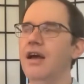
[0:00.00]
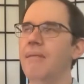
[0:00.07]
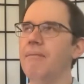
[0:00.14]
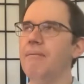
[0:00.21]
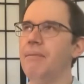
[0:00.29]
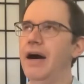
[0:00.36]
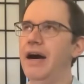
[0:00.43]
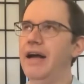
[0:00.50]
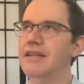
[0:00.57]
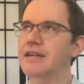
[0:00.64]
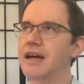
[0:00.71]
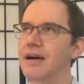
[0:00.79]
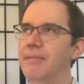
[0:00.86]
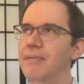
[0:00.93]
Mm-hmm.
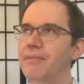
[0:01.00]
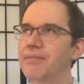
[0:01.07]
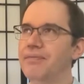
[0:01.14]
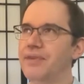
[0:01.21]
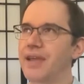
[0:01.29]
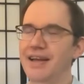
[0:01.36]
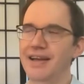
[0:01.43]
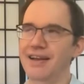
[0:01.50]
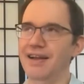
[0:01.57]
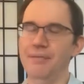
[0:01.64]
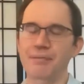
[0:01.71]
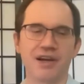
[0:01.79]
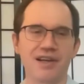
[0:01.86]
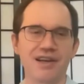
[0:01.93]
But I'm
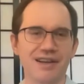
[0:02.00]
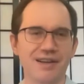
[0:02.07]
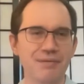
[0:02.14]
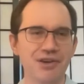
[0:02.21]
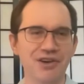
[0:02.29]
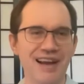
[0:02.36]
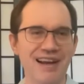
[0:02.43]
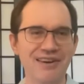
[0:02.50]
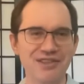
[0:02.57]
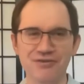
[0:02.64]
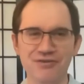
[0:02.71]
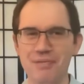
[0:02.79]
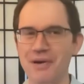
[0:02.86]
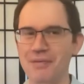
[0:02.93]
not going to come to your house
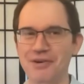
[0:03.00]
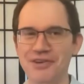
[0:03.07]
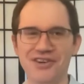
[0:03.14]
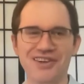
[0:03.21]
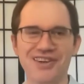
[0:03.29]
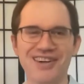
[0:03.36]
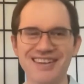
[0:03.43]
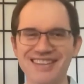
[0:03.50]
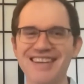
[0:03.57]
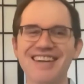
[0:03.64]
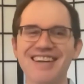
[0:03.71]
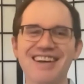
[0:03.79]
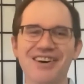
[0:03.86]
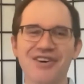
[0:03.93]
and rip up all your cards
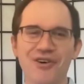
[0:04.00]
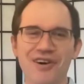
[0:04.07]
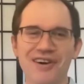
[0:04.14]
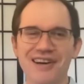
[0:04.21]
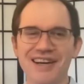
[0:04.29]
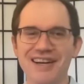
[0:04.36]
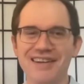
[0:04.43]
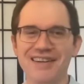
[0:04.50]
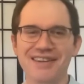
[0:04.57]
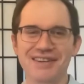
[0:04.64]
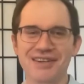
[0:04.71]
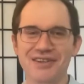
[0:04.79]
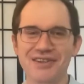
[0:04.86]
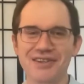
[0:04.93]
or
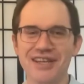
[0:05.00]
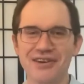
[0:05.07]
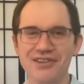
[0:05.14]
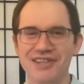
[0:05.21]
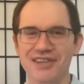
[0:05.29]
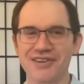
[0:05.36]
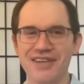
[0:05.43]
delete your Jira database.